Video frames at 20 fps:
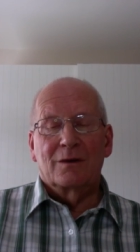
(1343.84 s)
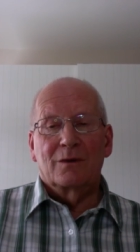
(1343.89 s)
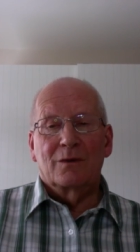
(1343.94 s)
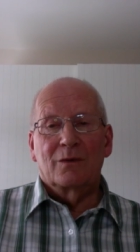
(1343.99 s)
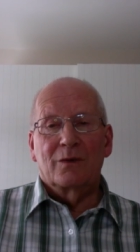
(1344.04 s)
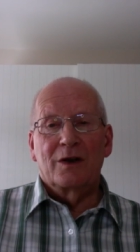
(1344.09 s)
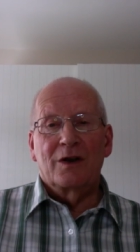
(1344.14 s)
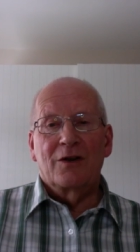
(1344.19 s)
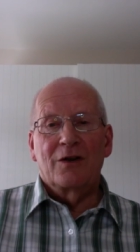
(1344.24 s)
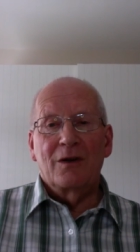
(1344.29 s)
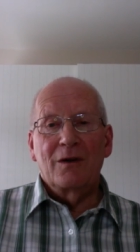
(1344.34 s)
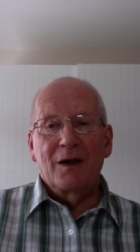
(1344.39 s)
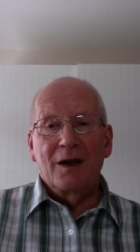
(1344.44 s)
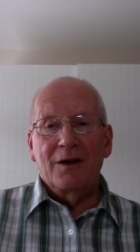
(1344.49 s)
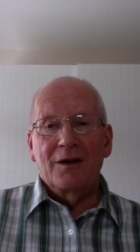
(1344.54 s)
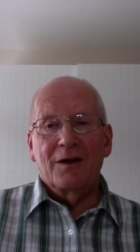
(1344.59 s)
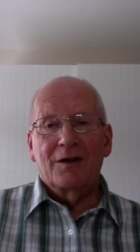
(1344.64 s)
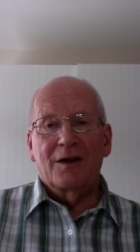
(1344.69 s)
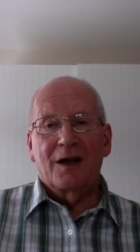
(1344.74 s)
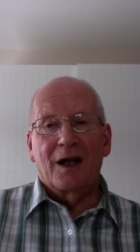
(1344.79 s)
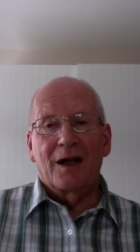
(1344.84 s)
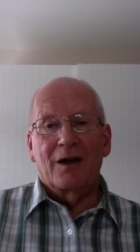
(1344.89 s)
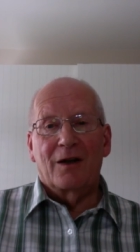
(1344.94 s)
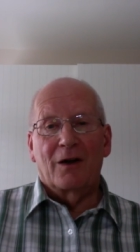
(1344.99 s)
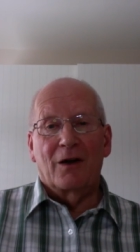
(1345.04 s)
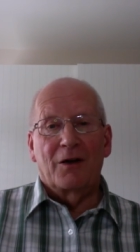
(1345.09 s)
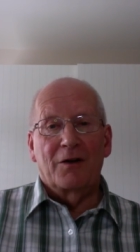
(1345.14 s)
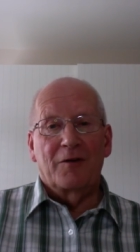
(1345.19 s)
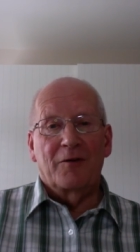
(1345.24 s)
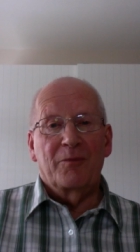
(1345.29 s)
We do need to take
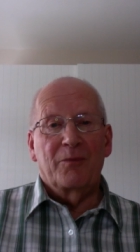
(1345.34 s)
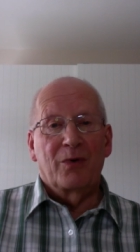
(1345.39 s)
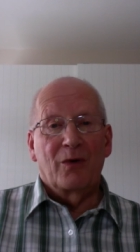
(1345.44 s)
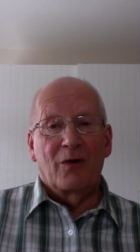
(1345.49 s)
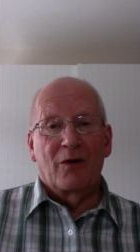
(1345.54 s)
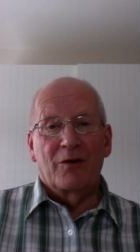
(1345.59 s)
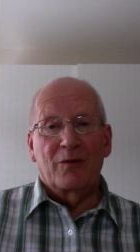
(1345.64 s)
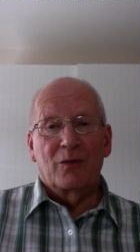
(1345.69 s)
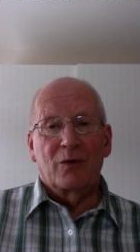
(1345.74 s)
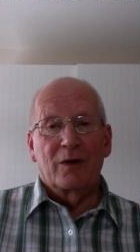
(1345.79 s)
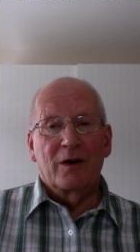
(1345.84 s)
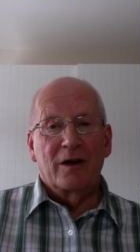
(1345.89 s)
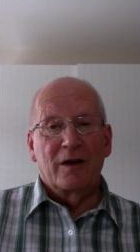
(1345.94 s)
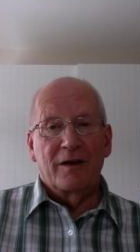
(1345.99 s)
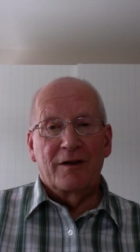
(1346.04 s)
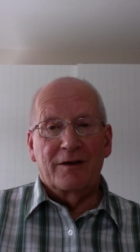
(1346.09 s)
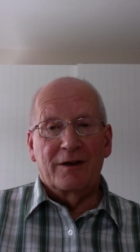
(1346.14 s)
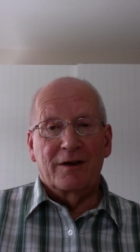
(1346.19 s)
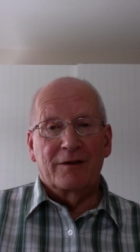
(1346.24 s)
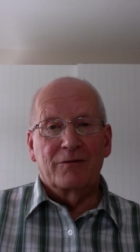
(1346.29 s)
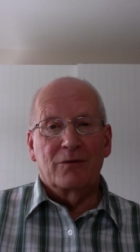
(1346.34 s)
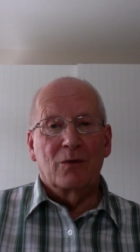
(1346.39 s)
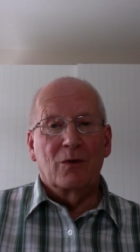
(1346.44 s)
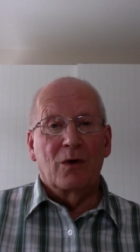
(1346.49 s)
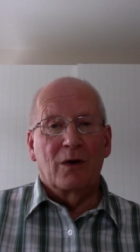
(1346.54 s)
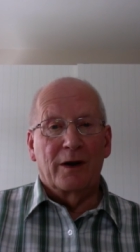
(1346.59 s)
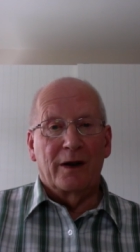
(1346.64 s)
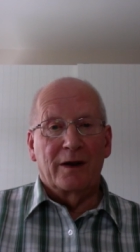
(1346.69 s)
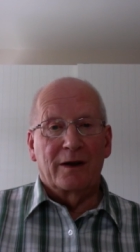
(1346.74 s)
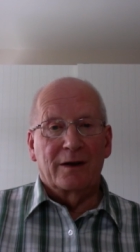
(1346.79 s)
note of Paul's words of
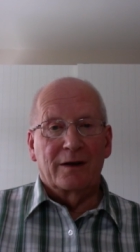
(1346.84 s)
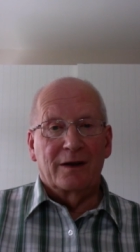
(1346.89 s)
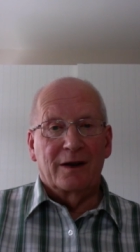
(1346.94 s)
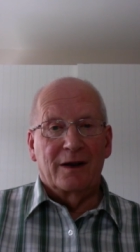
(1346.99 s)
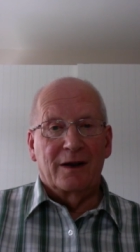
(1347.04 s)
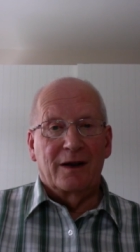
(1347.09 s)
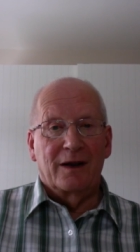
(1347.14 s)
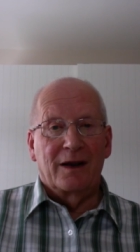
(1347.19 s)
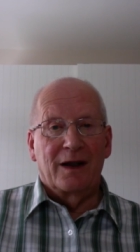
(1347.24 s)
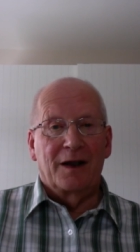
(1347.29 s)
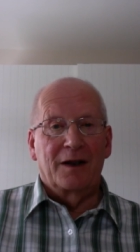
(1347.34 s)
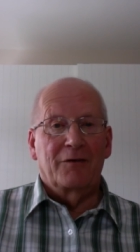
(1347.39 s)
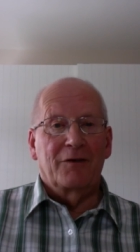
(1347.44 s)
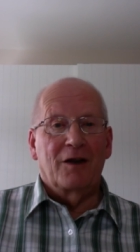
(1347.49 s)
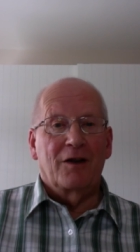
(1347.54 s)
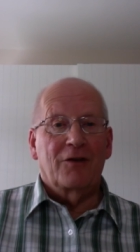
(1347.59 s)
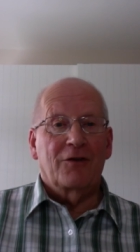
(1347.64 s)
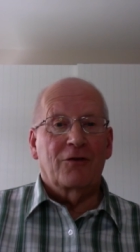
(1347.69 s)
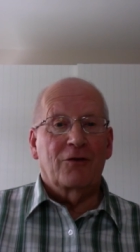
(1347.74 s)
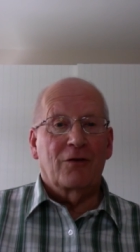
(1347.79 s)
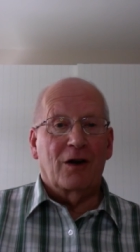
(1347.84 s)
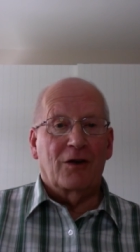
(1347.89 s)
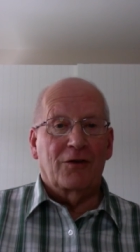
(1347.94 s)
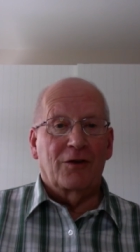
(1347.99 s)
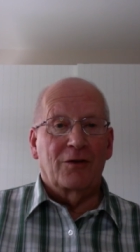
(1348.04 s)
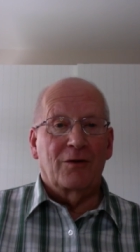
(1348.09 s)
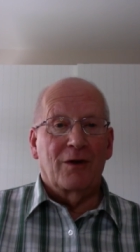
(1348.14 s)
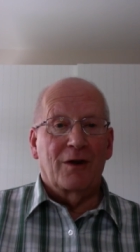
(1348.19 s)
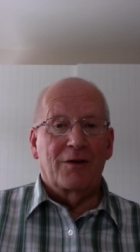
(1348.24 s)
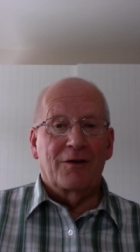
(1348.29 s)
warning and of instruction
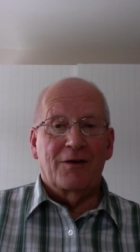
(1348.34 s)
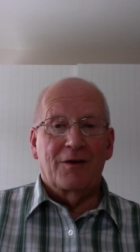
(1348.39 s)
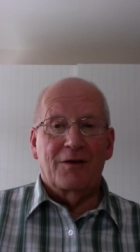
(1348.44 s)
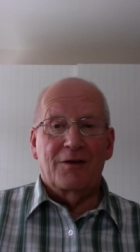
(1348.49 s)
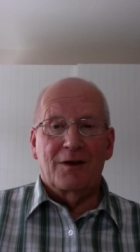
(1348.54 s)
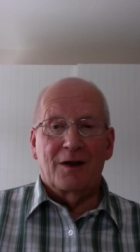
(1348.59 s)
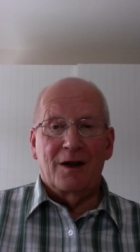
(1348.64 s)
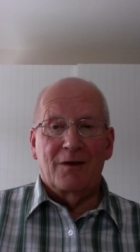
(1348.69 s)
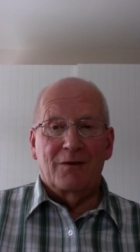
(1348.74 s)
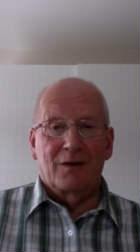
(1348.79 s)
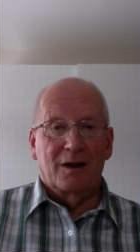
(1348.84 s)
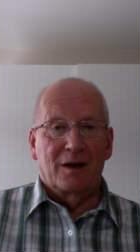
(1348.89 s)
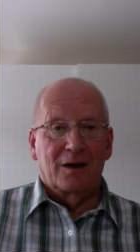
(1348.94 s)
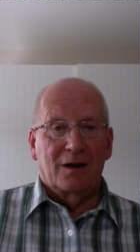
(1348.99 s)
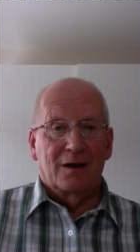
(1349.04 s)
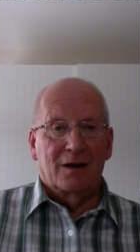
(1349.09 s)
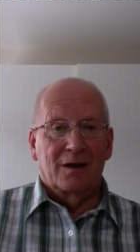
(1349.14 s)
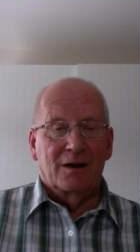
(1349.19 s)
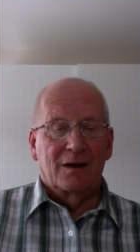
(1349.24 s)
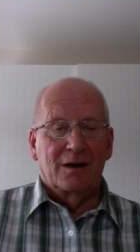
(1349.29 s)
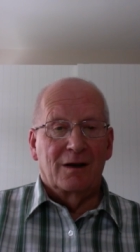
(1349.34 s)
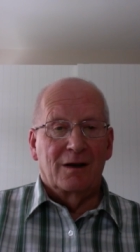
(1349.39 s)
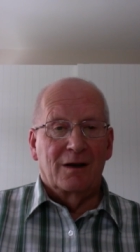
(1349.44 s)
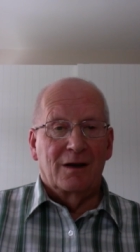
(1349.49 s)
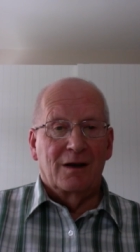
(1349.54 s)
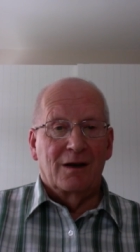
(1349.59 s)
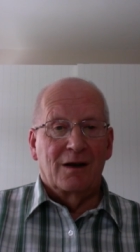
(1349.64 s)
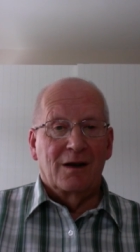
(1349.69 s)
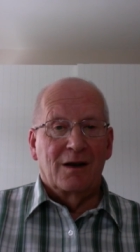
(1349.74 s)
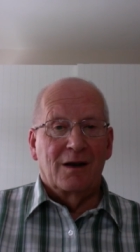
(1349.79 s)
to us this evening.
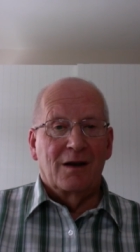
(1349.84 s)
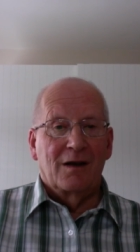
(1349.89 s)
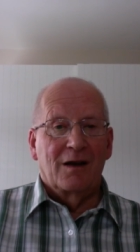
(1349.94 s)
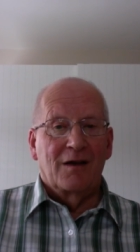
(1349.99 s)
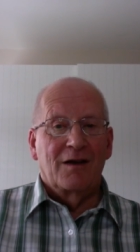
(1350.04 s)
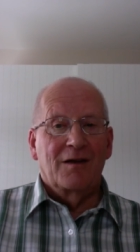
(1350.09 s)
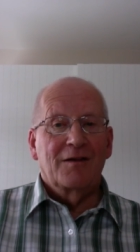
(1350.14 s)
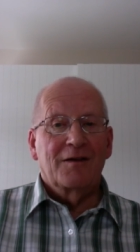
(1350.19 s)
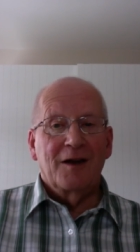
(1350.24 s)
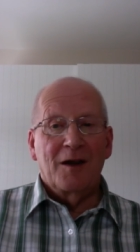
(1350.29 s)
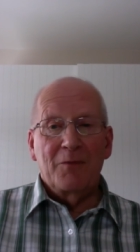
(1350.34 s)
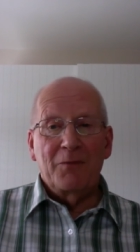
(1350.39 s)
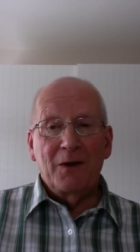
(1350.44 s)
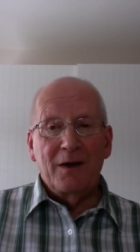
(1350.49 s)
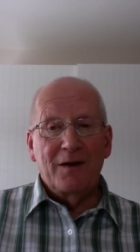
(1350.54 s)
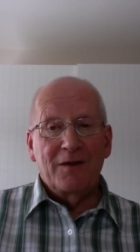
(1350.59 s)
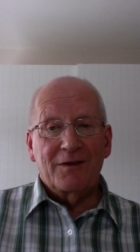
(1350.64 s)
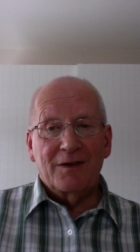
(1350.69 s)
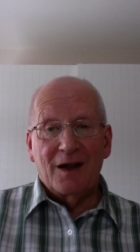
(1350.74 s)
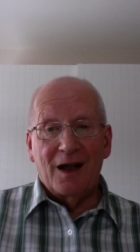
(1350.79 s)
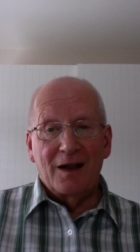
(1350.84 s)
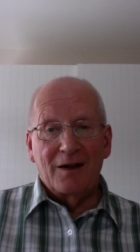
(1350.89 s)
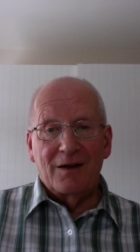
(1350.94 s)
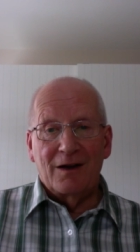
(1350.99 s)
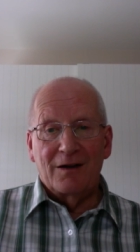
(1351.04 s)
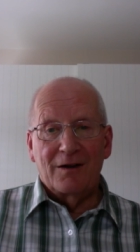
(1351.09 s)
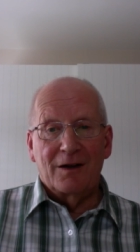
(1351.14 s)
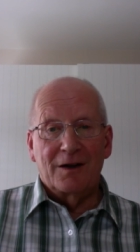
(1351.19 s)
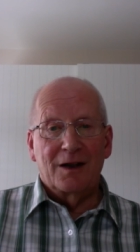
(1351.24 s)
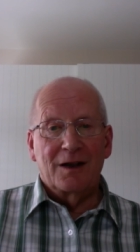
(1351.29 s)
Simply
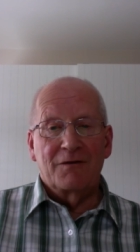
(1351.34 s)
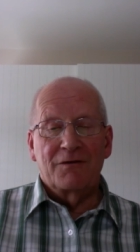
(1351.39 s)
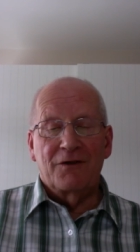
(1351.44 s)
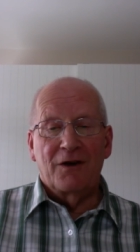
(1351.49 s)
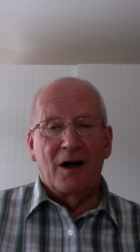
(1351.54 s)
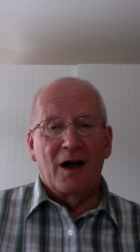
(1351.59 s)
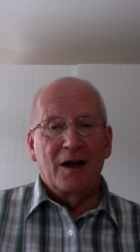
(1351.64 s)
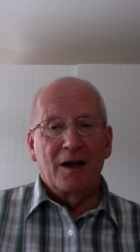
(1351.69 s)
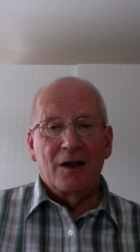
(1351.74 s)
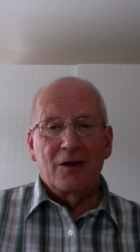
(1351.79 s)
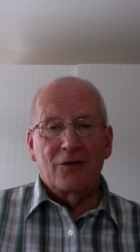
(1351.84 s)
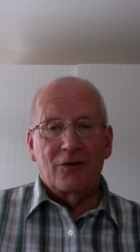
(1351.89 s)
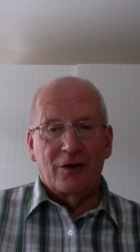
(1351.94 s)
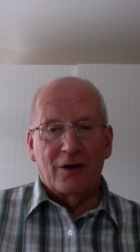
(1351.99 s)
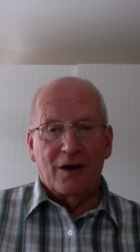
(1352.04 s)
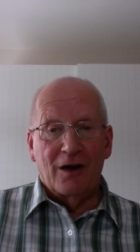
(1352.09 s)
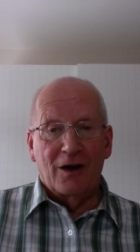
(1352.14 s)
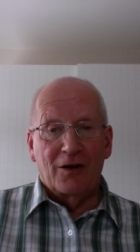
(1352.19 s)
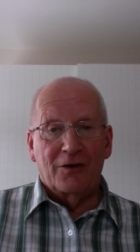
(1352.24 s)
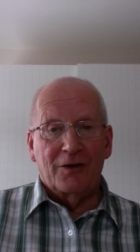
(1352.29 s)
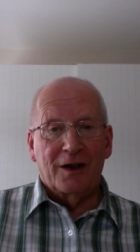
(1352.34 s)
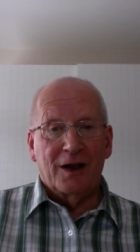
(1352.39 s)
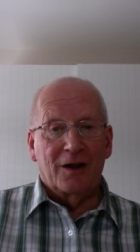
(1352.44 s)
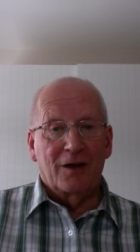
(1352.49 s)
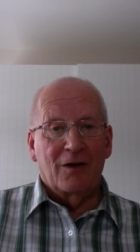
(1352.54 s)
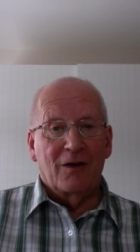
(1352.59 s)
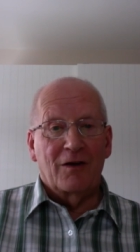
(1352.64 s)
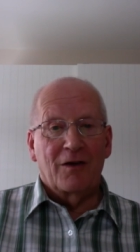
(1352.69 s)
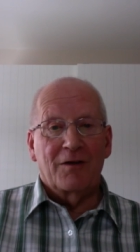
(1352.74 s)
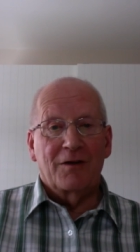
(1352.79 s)
stated, a divided church
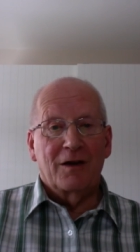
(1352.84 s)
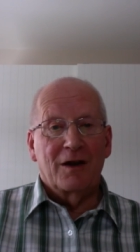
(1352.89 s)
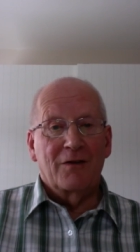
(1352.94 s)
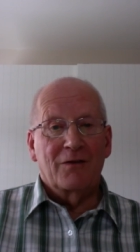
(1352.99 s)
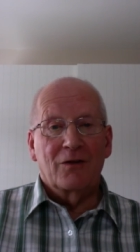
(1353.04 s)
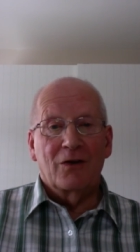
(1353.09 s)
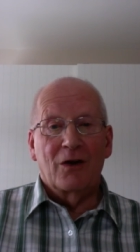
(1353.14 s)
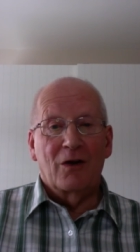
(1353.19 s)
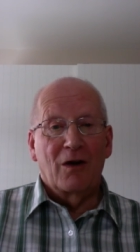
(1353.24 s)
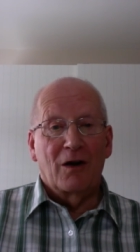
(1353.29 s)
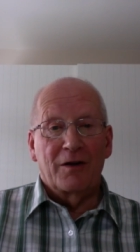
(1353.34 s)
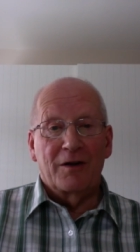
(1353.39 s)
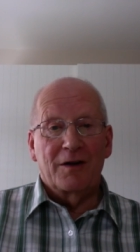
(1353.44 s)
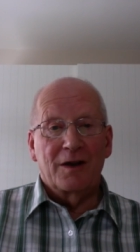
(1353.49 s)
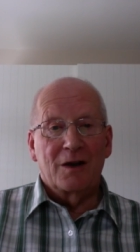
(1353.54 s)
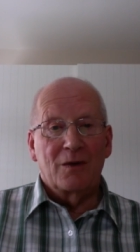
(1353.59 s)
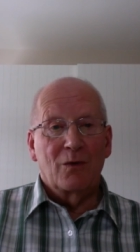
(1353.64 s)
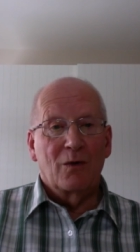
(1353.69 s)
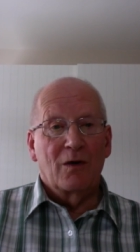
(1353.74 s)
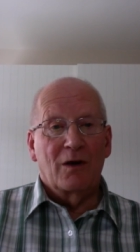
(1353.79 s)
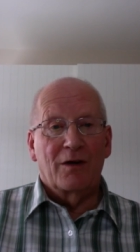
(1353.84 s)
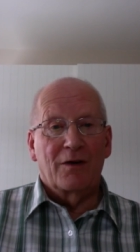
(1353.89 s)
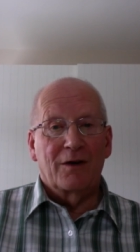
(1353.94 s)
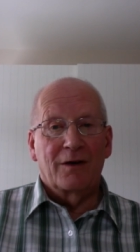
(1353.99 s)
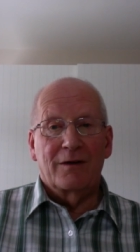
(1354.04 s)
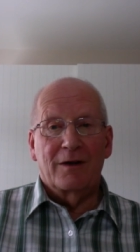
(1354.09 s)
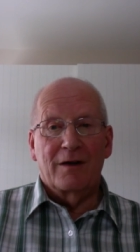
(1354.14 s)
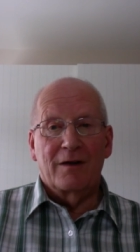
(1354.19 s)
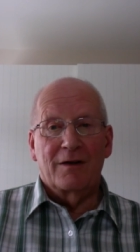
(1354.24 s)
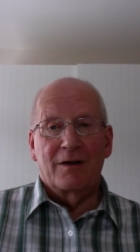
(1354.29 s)
cannot serve God as he wants
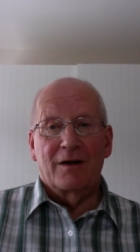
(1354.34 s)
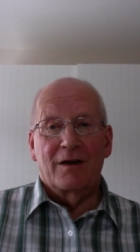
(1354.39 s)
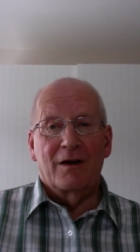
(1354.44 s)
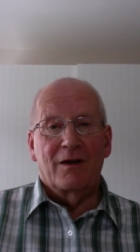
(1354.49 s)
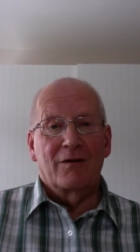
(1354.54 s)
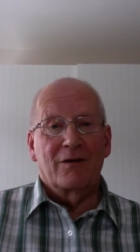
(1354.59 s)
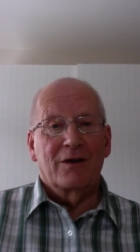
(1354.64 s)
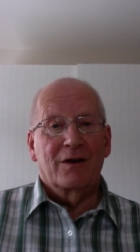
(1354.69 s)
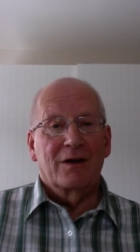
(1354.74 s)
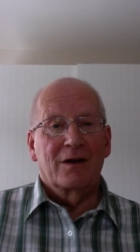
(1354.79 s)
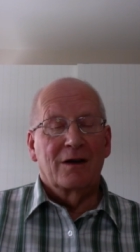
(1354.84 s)
and deserves.